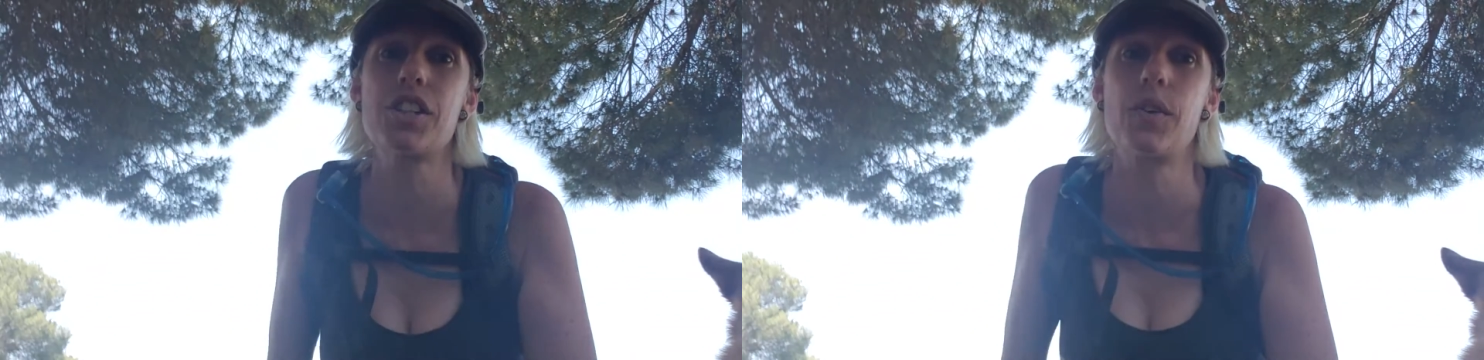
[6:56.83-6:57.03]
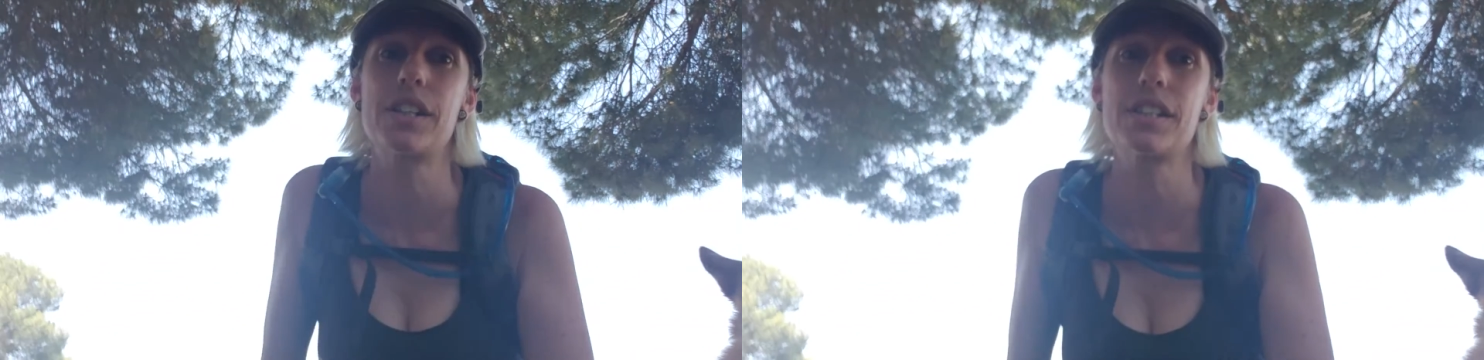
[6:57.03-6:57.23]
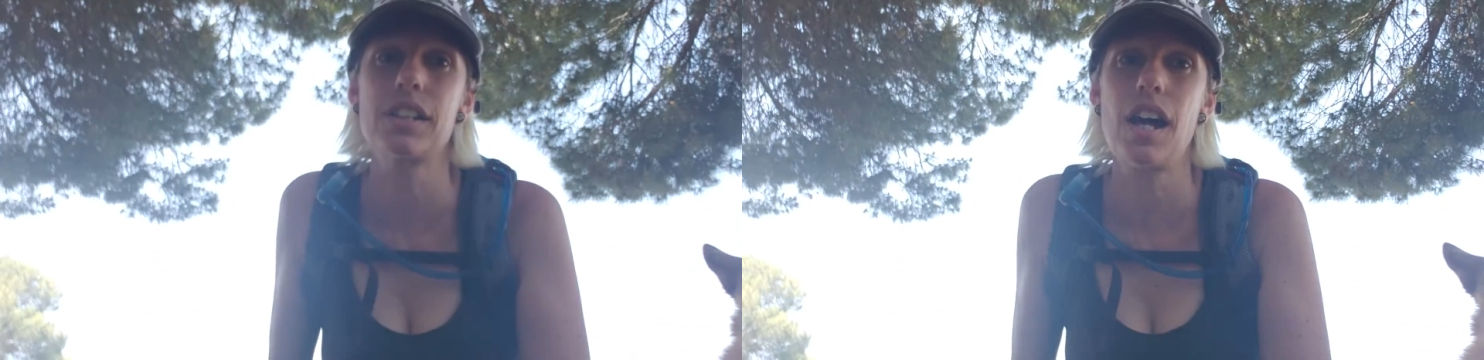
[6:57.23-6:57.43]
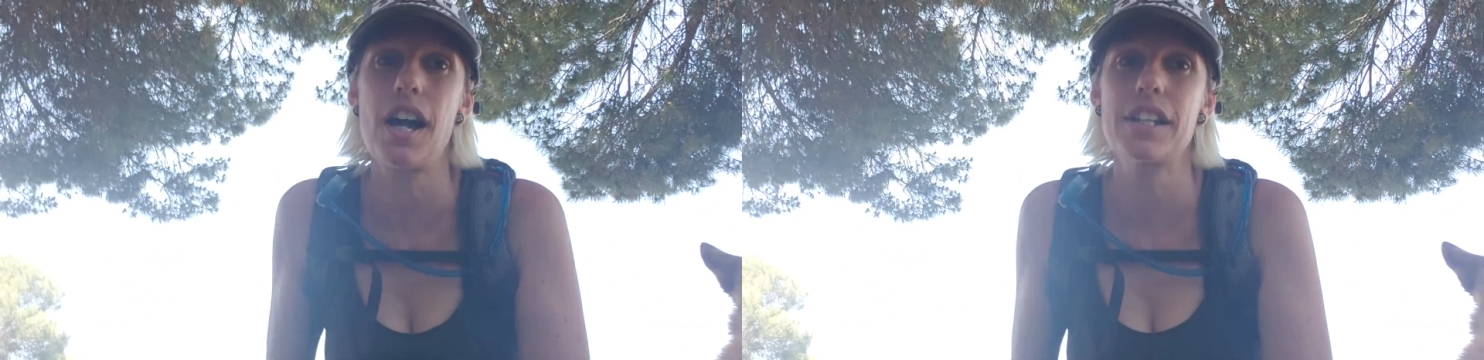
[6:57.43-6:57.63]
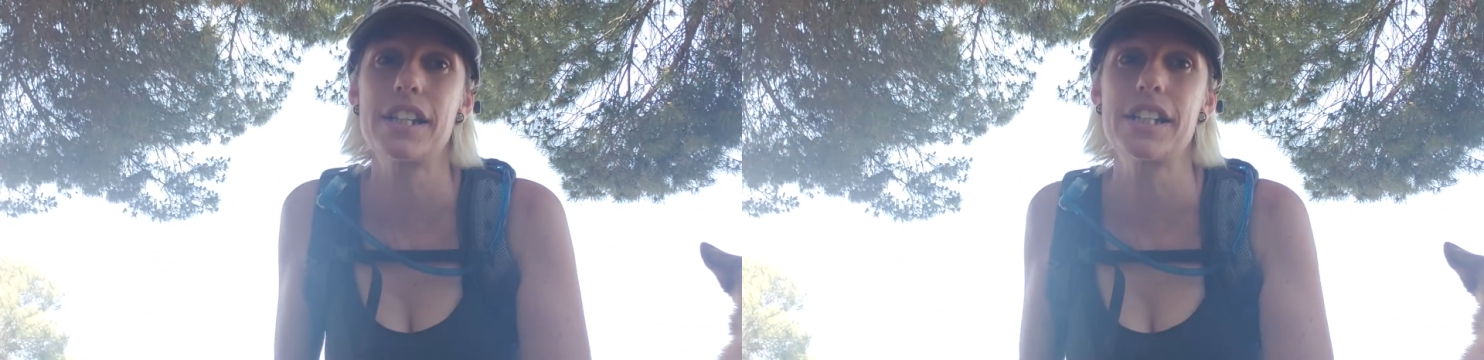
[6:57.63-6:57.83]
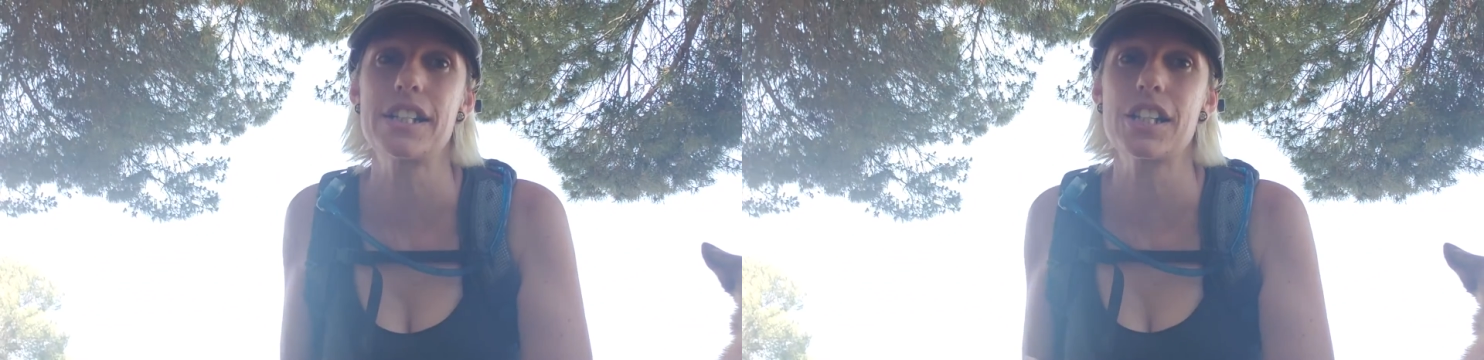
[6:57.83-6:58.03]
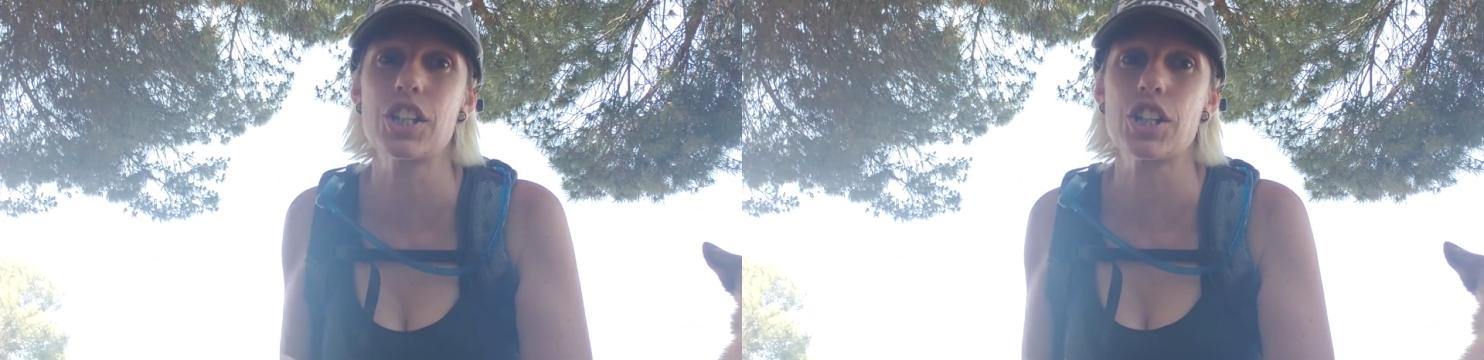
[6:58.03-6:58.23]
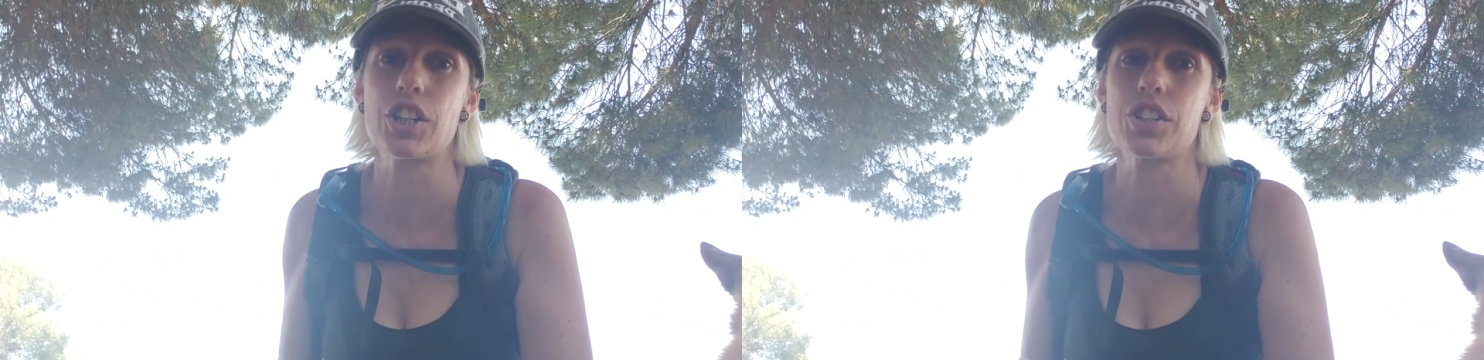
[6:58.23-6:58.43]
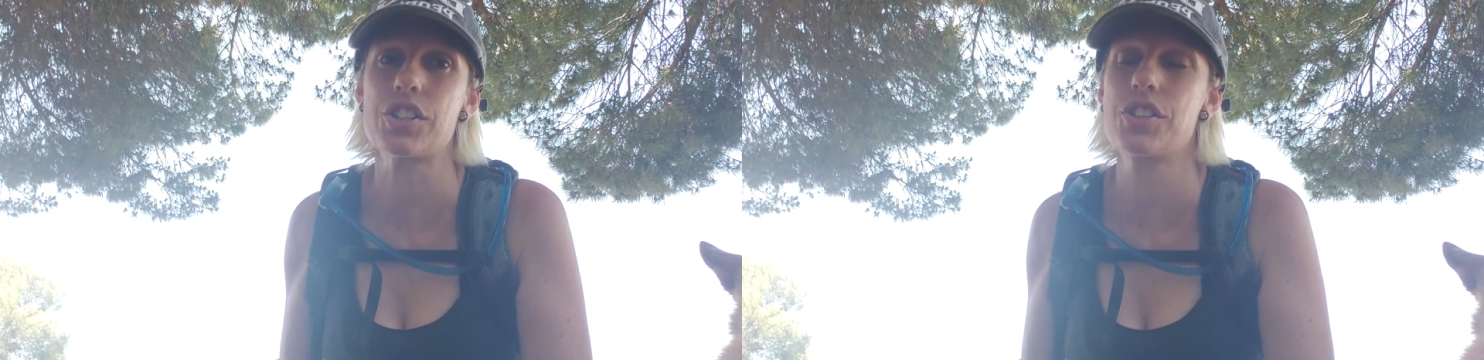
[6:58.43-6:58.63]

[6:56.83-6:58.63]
it's a lot easier